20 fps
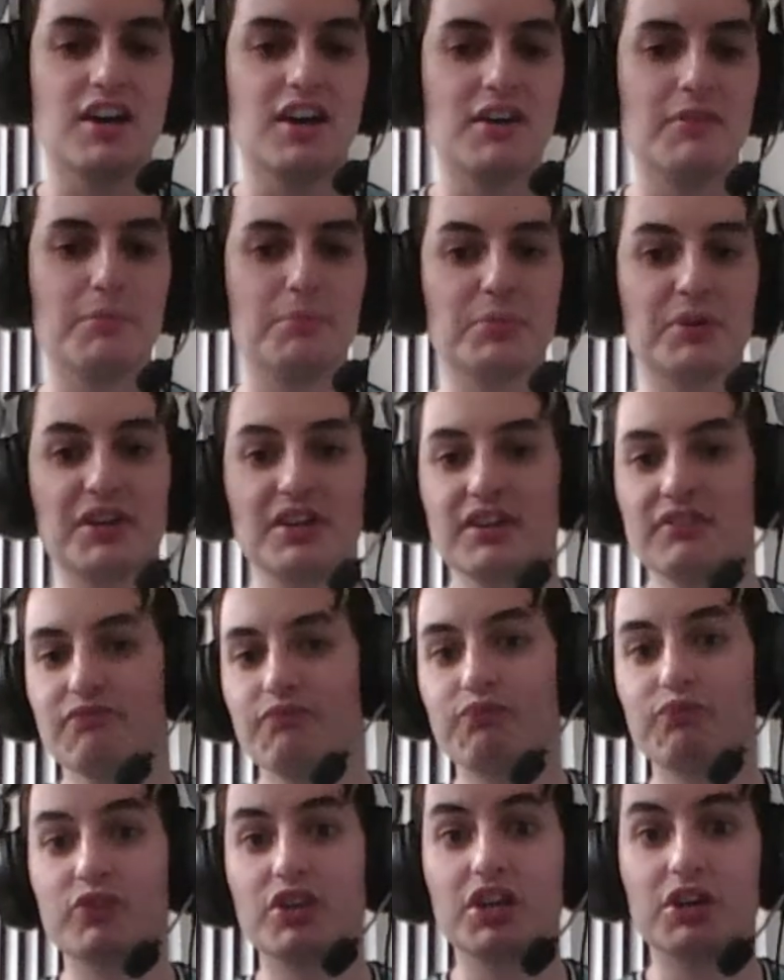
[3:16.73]
But
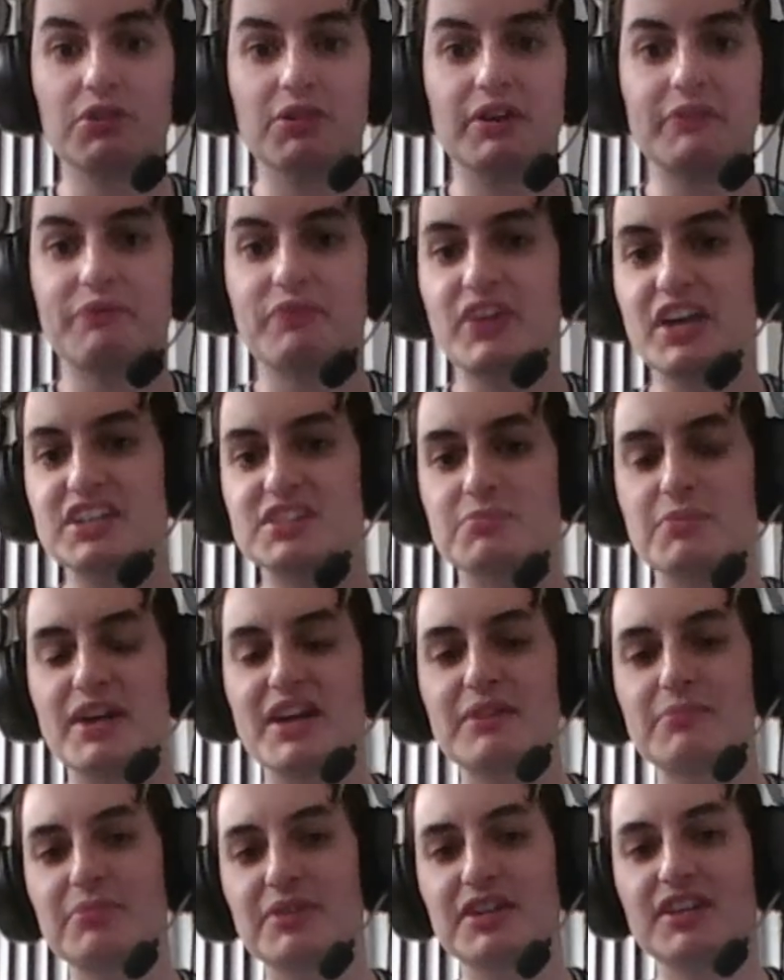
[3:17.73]
you know what? That's my
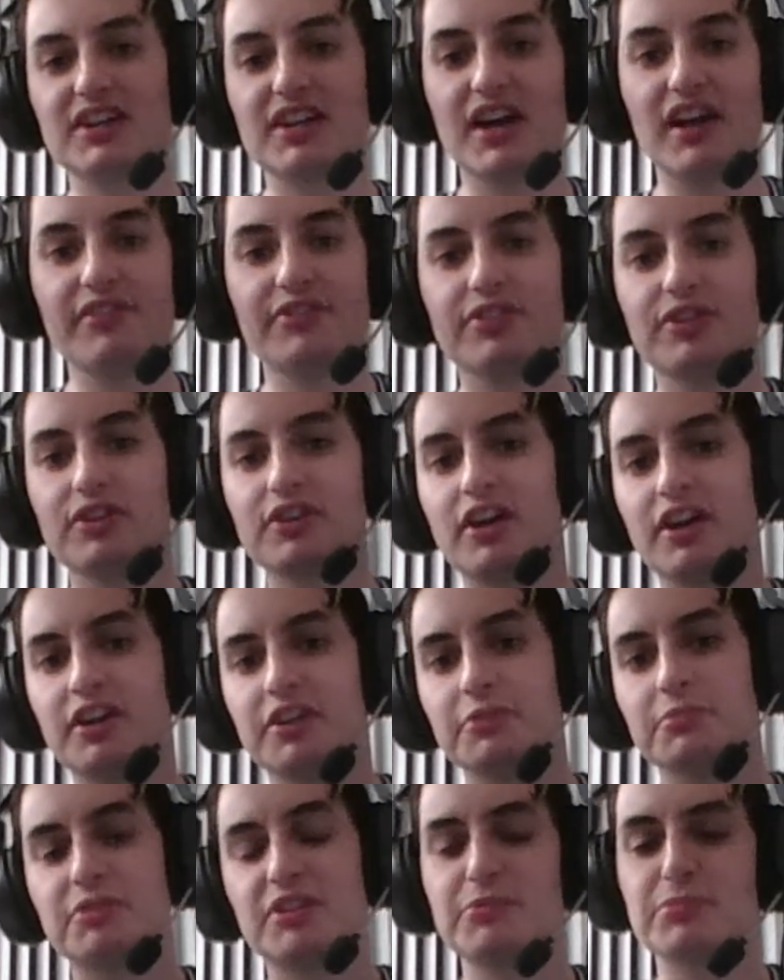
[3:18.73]
opinion. I've heard other
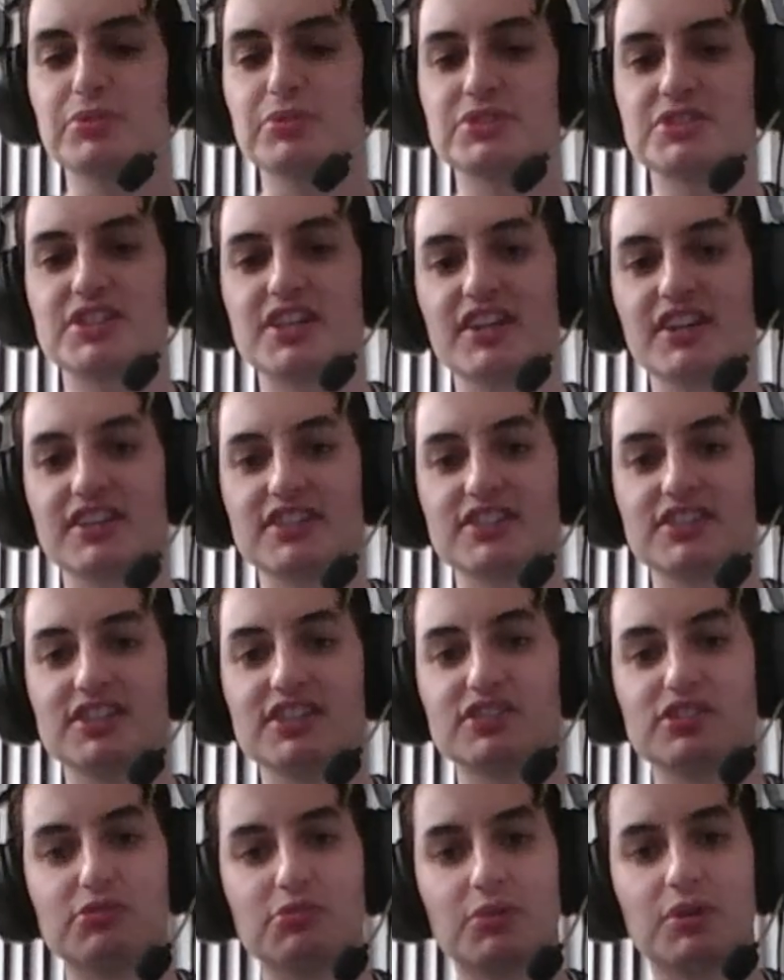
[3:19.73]
people say that
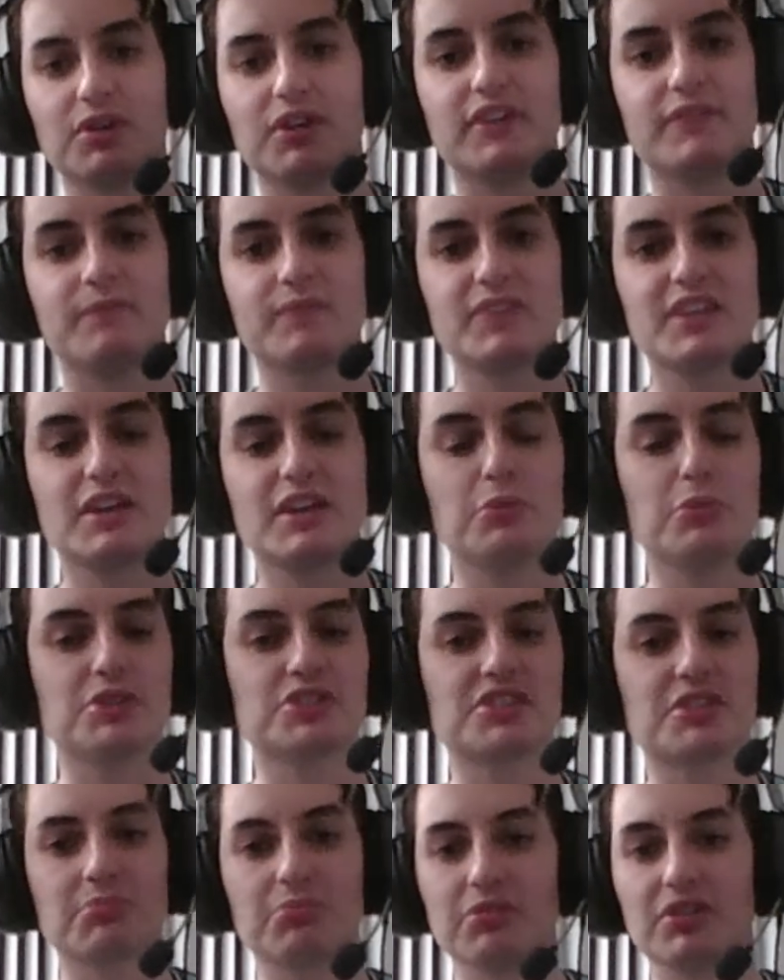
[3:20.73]
season 1 was
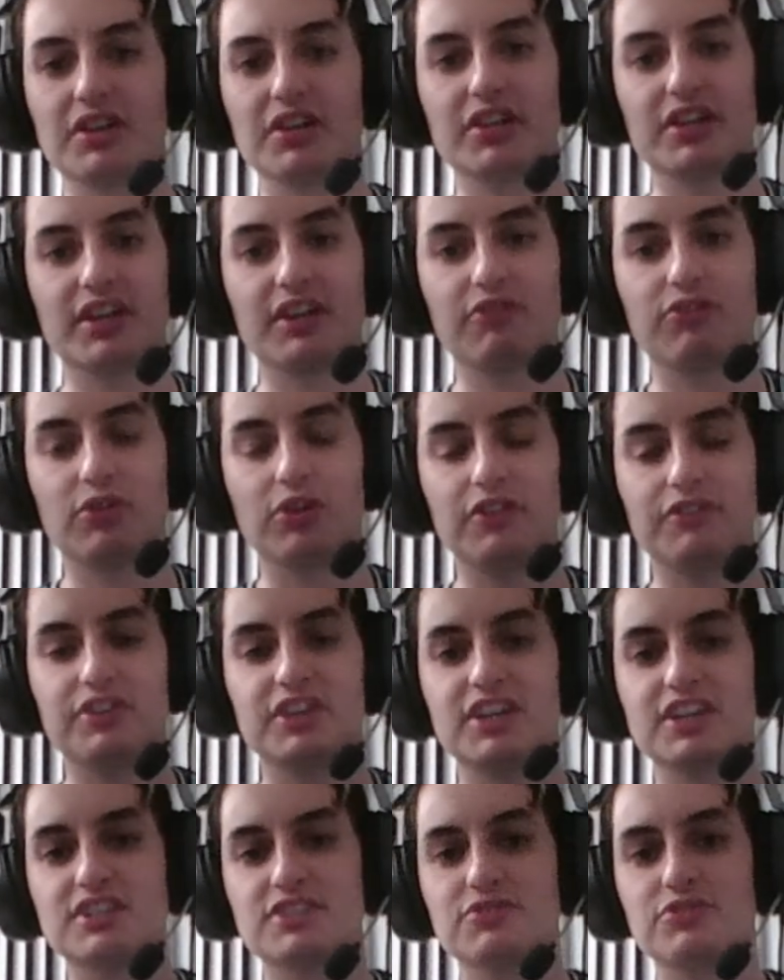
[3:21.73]
completely full of
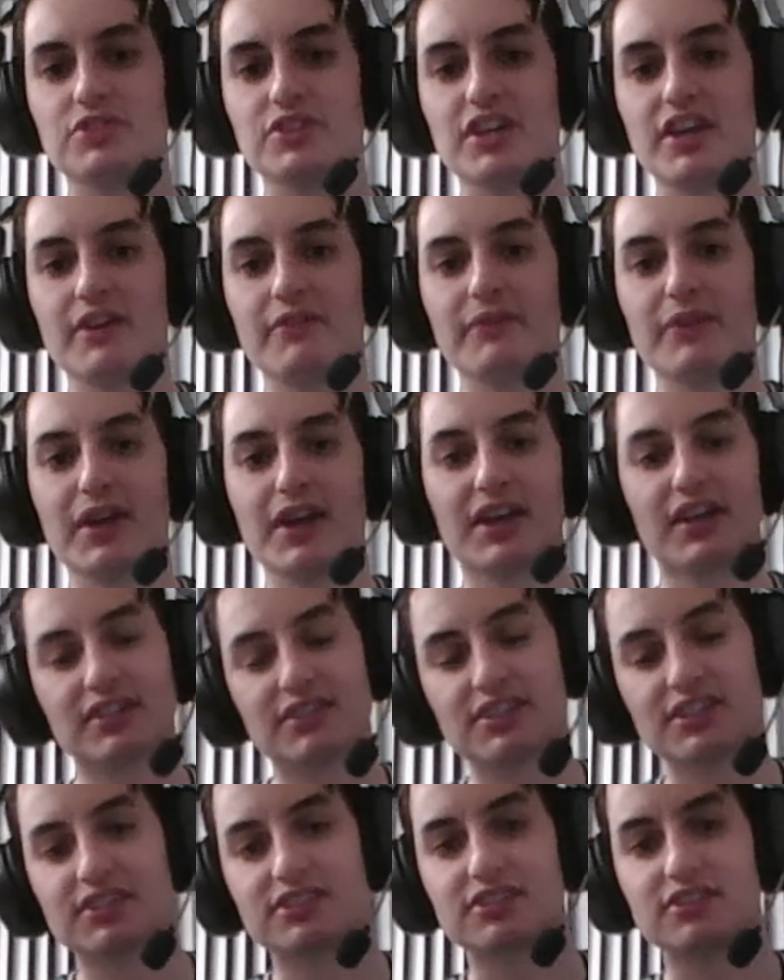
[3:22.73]
hits for them, and
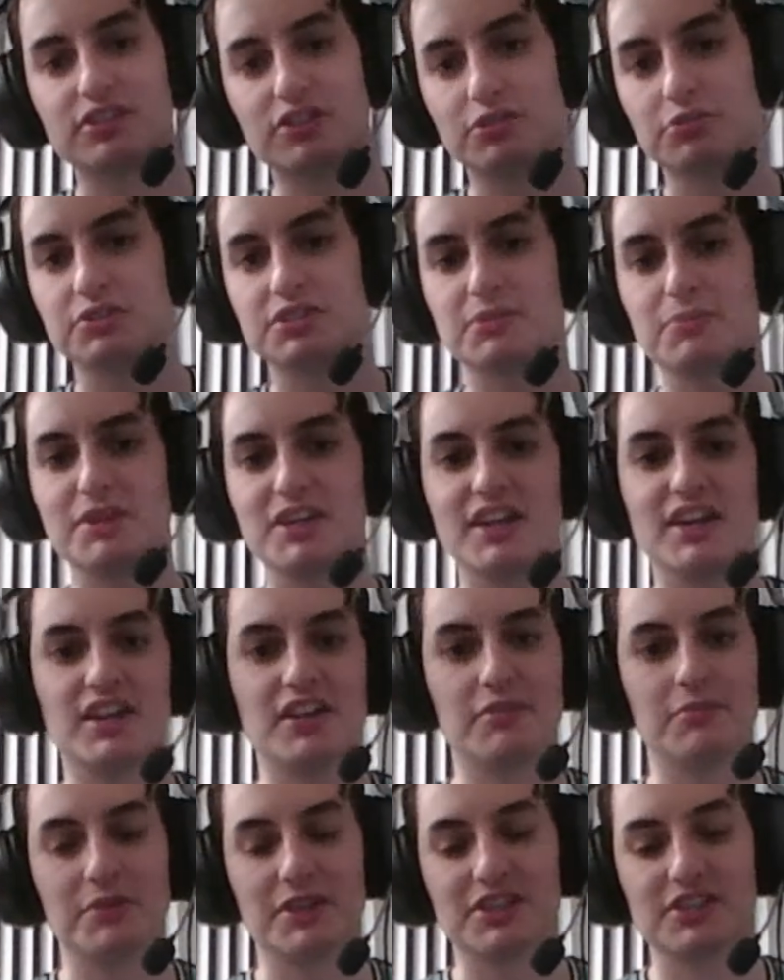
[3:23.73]
season 2 was a bit hit and
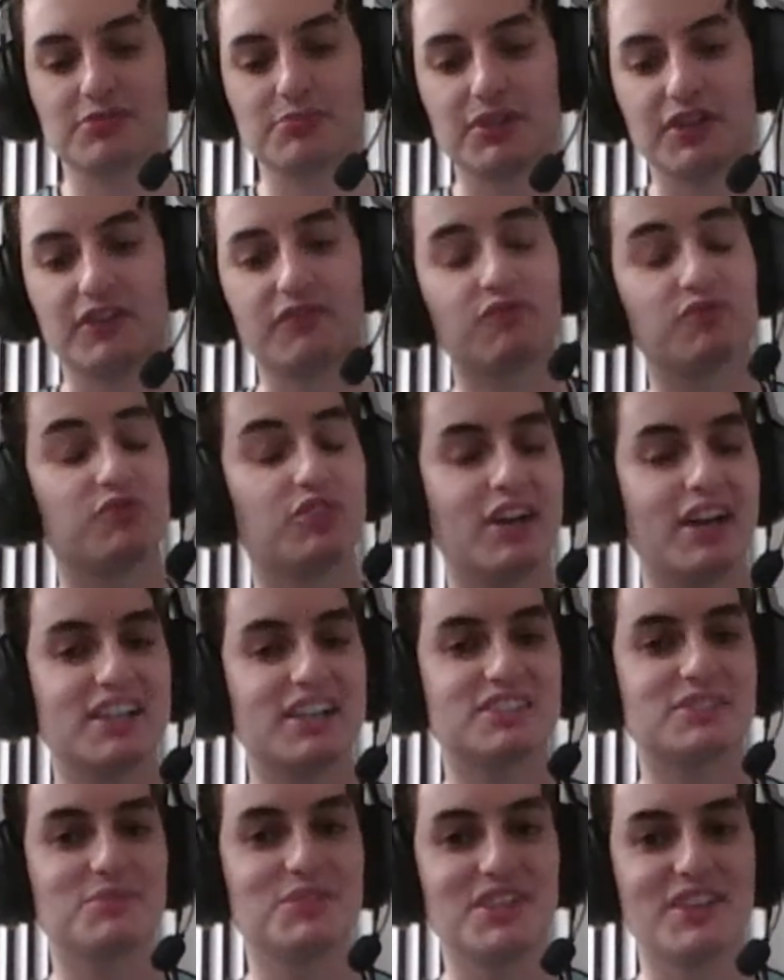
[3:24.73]
miss. But if you ask
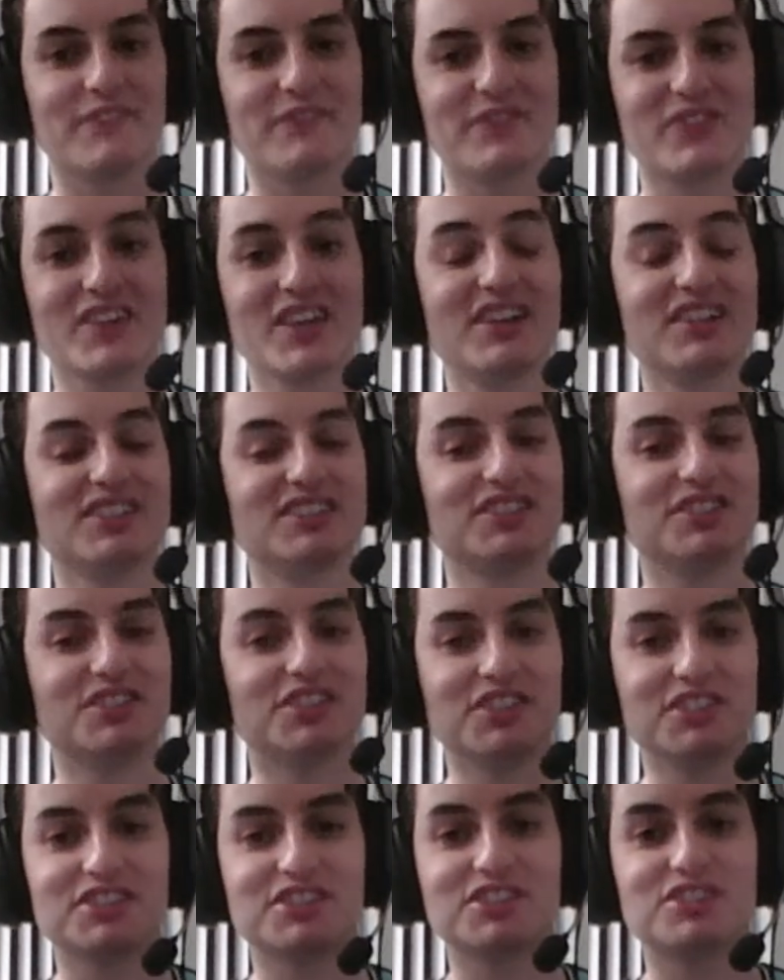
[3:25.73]
me,
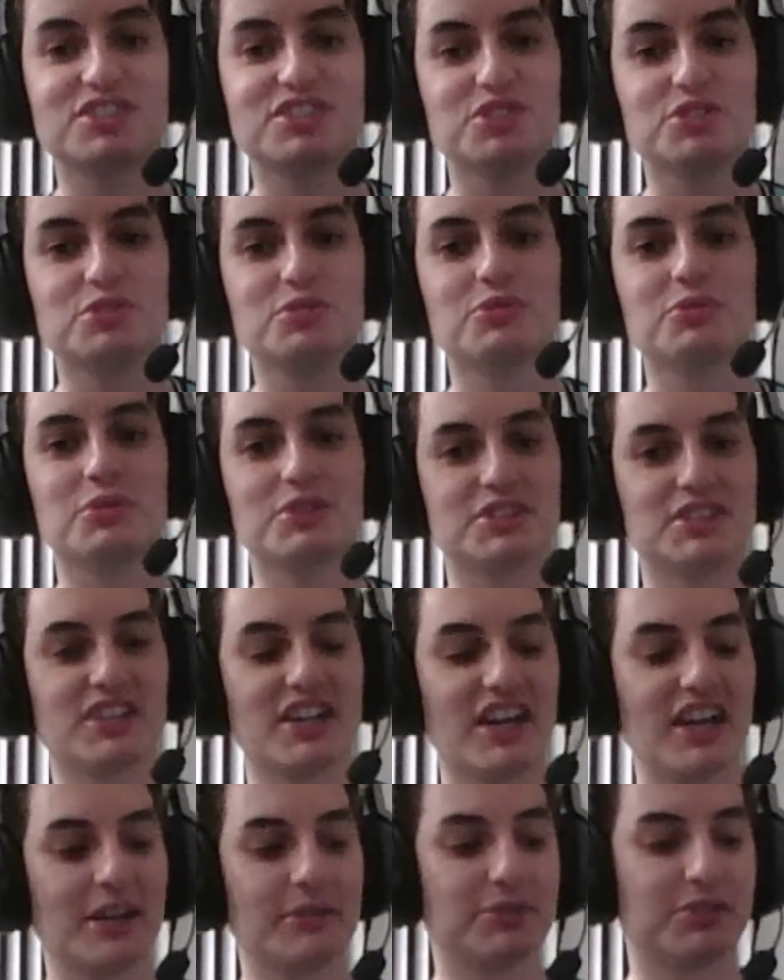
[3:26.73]
season 2 was an
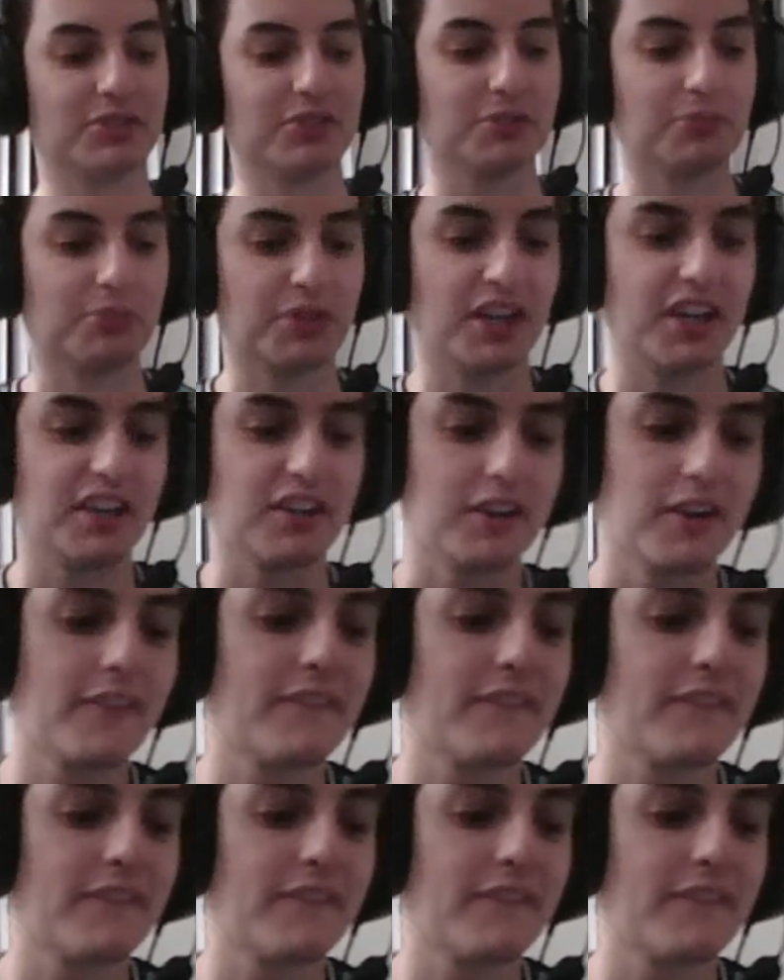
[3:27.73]
absolute banger.